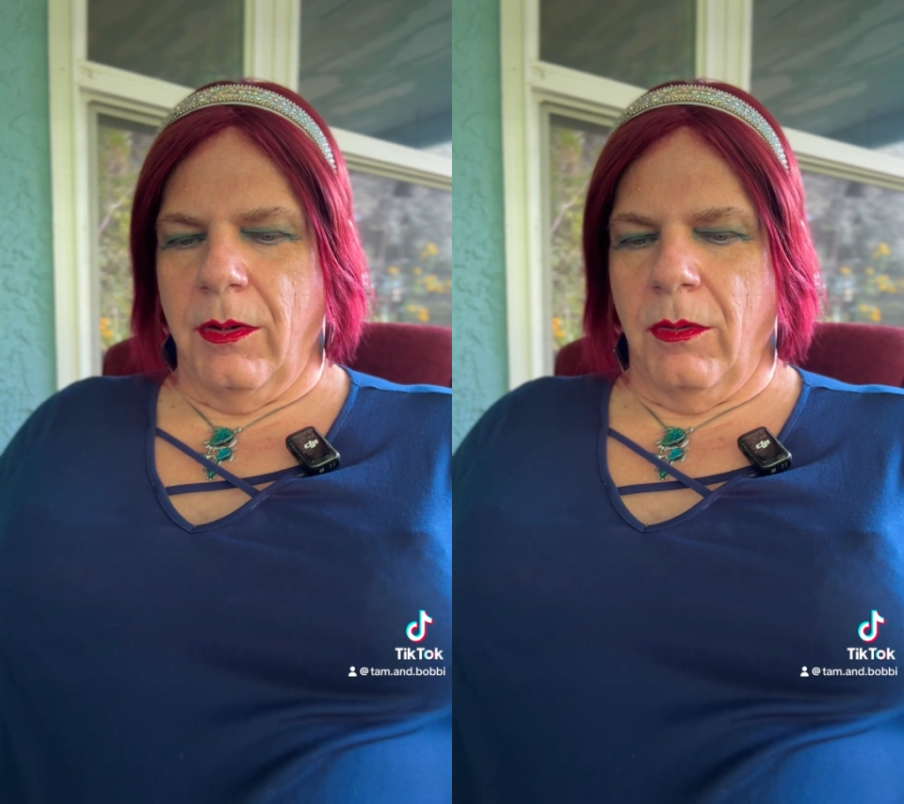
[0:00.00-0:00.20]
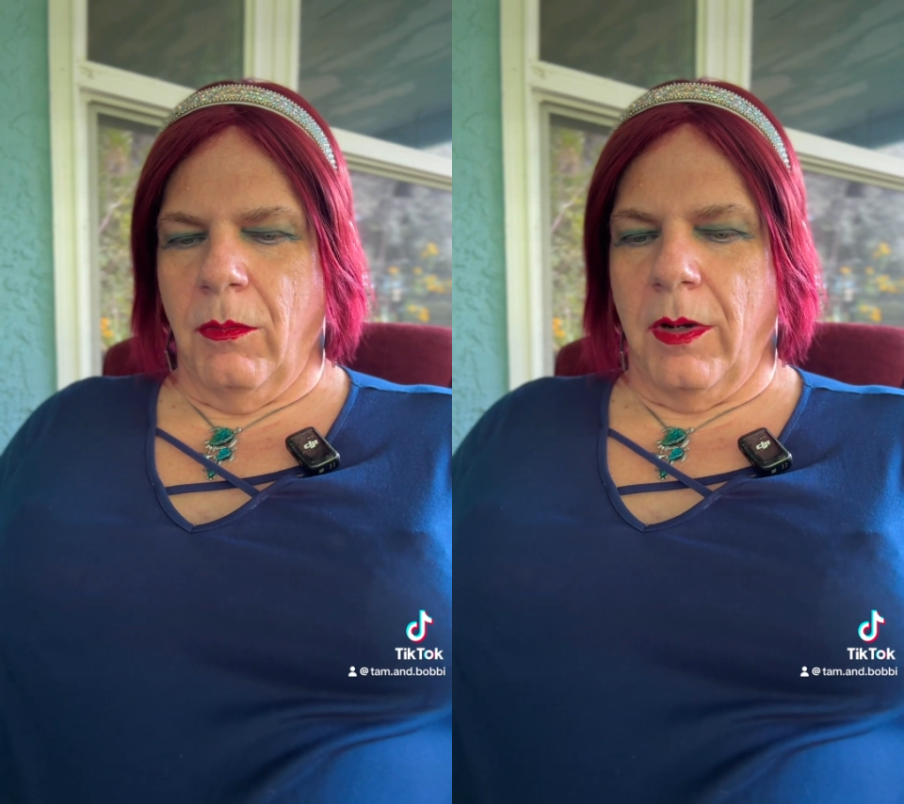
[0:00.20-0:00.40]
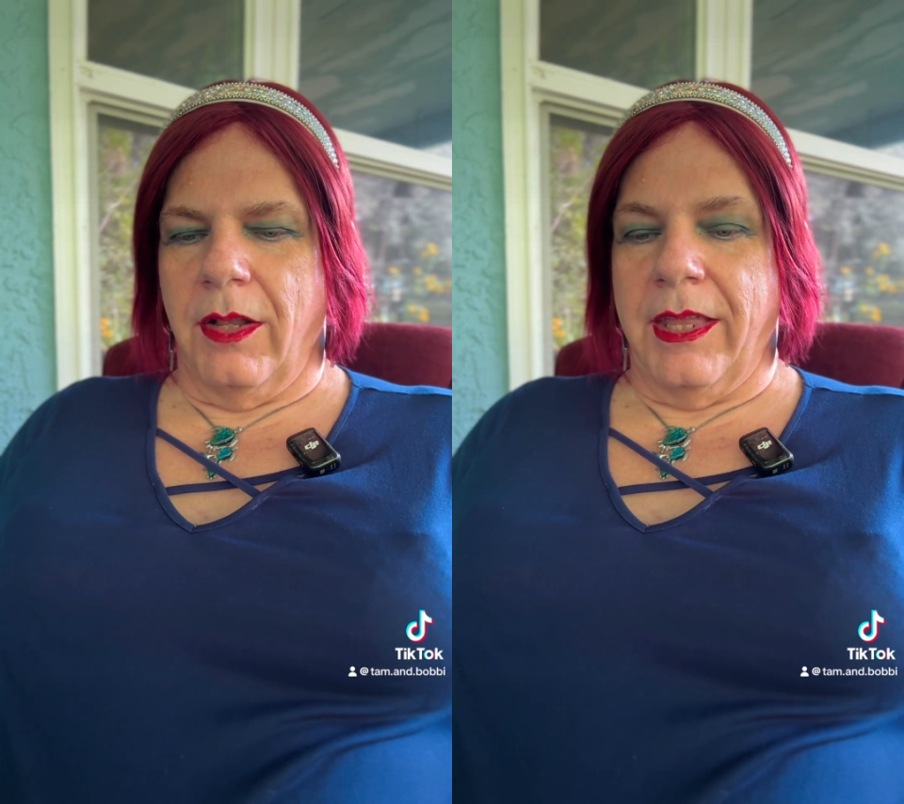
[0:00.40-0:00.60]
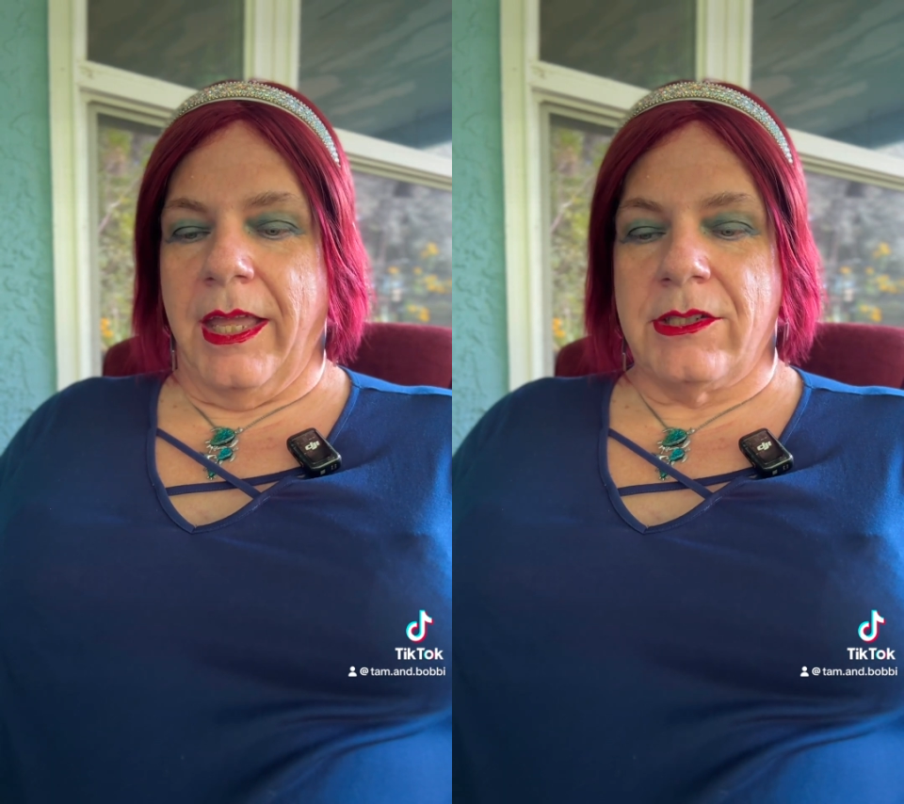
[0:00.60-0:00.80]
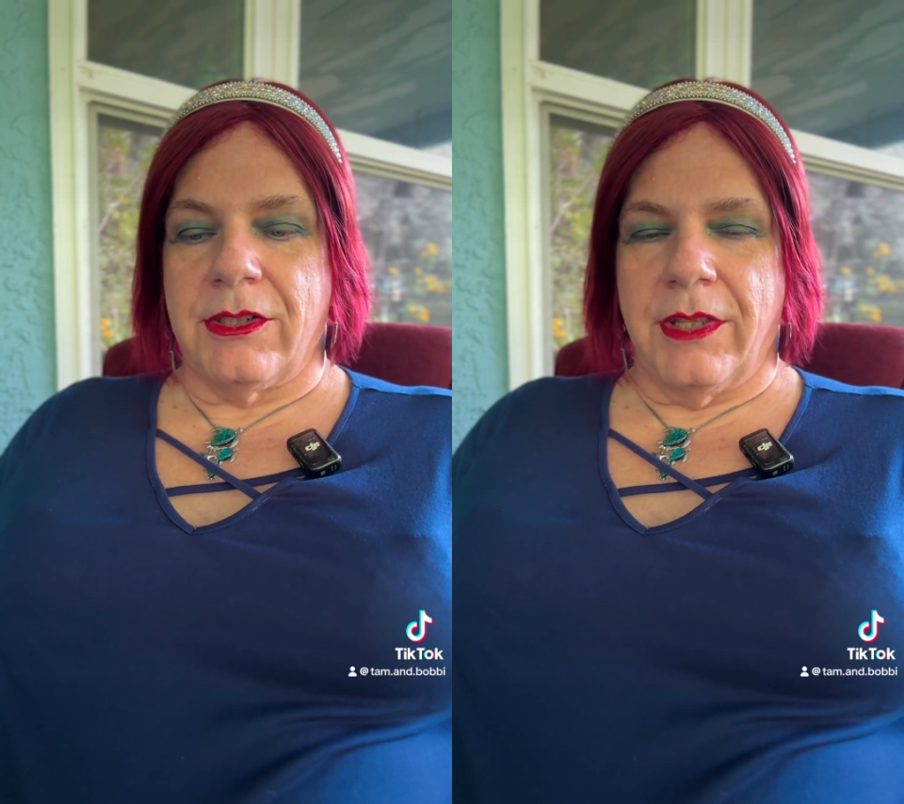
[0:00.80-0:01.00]
Well, the
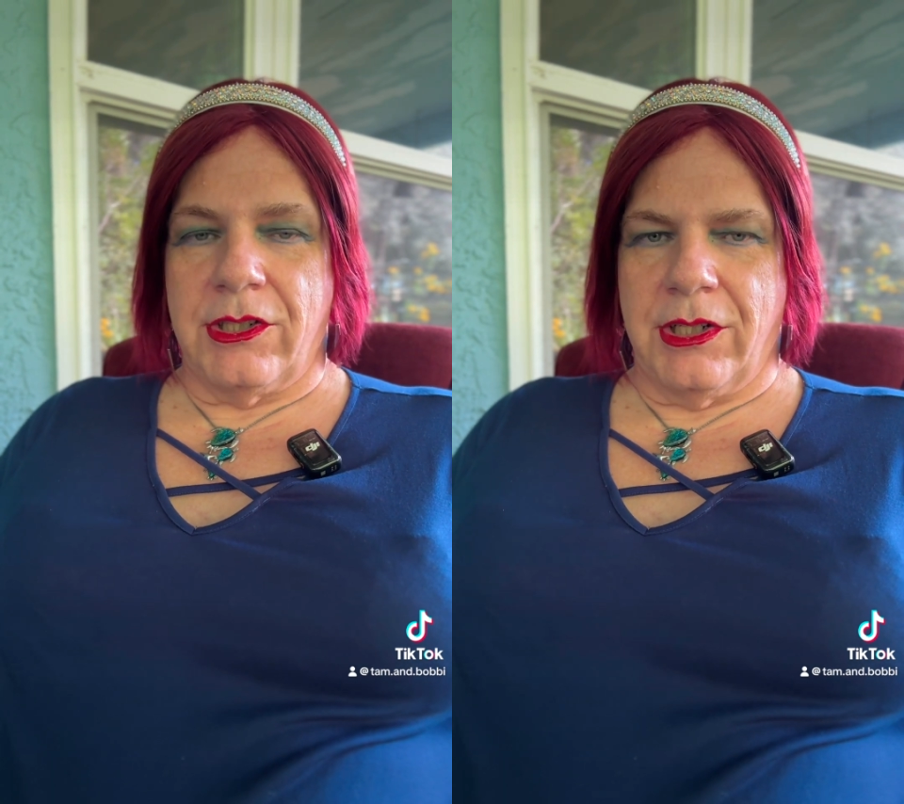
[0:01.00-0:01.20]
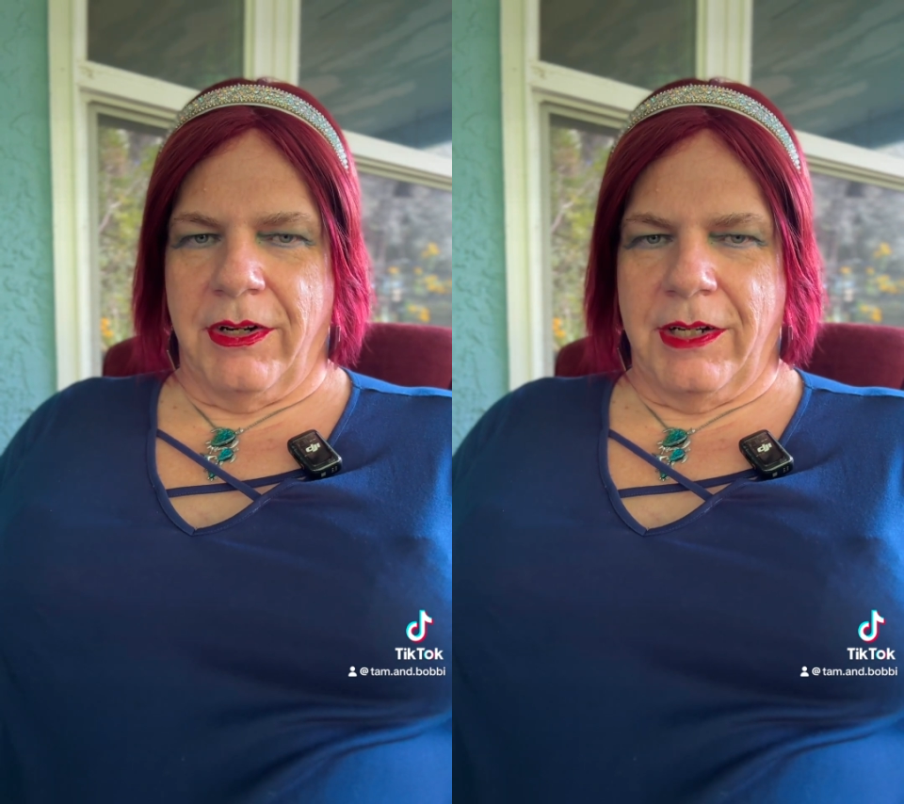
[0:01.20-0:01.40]
answer that Sherry